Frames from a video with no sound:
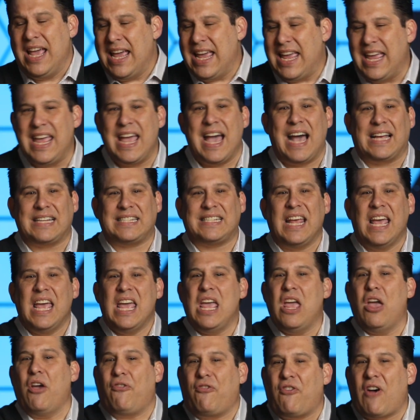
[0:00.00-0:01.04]
He asked,
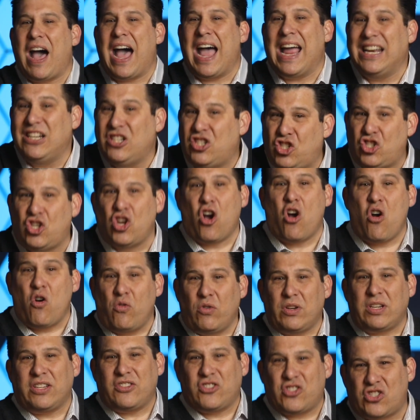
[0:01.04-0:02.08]
If I
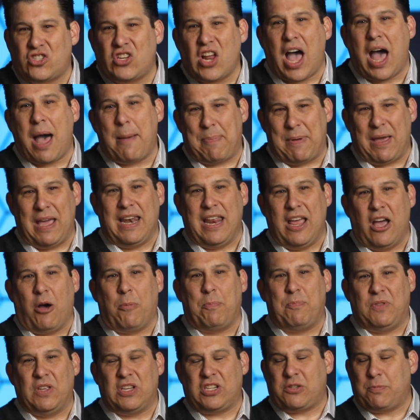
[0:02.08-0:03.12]
don't stop and
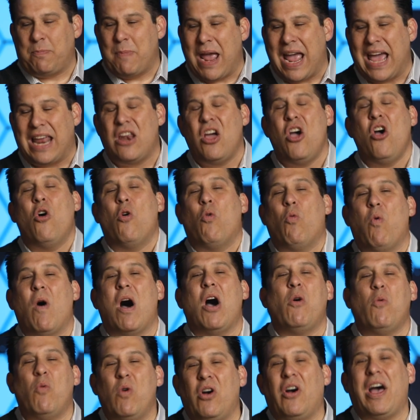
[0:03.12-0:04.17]
help this man,
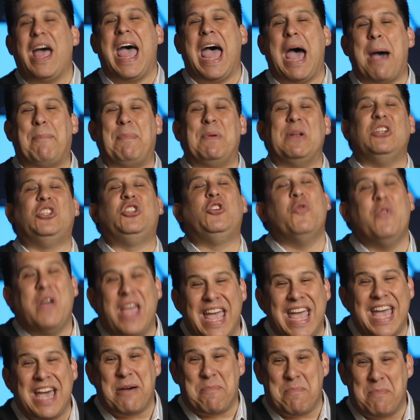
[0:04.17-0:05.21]
what will happen to
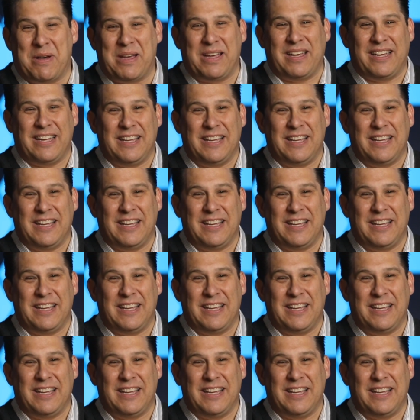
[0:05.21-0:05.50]
him?